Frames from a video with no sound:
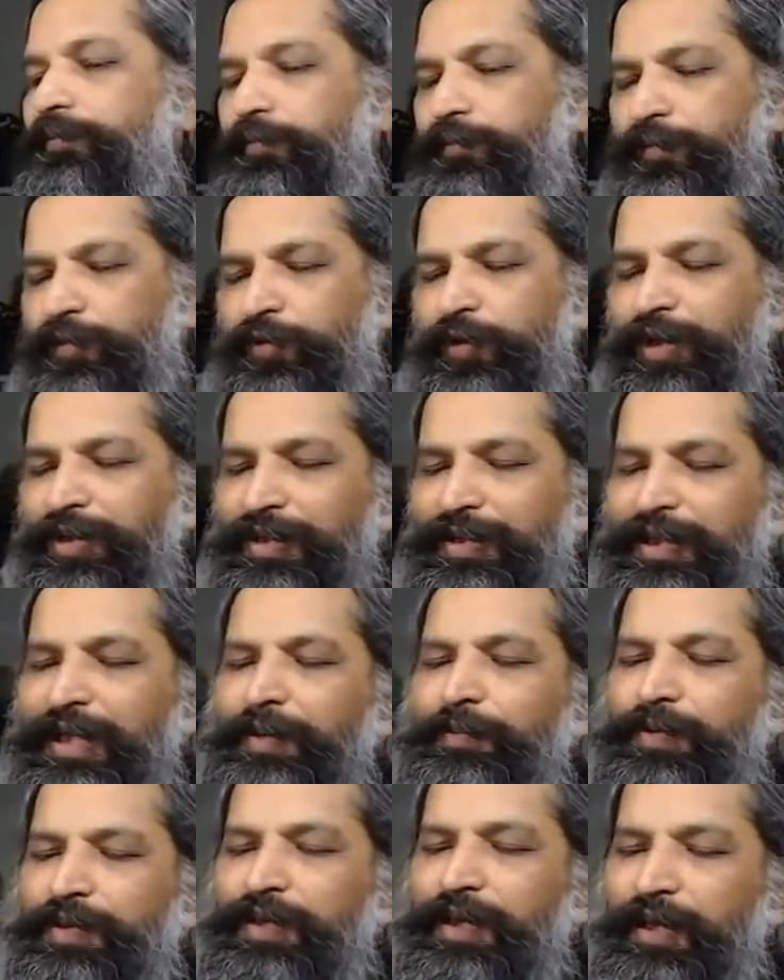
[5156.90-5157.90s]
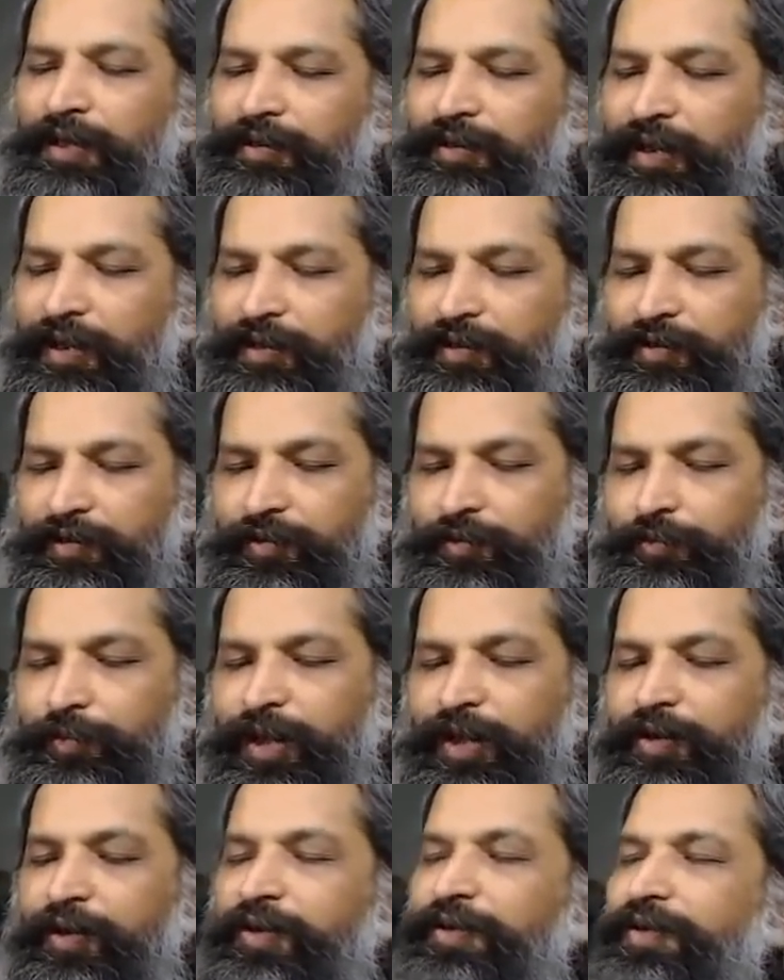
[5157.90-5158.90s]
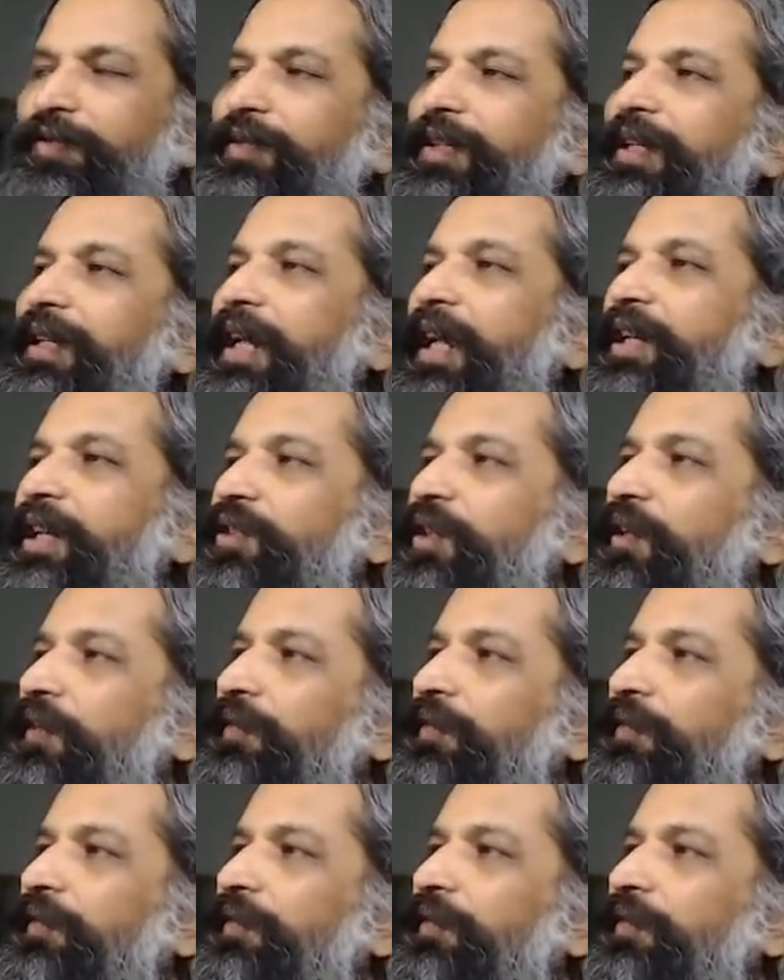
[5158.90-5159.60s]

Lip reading: So it seems like that because of the nature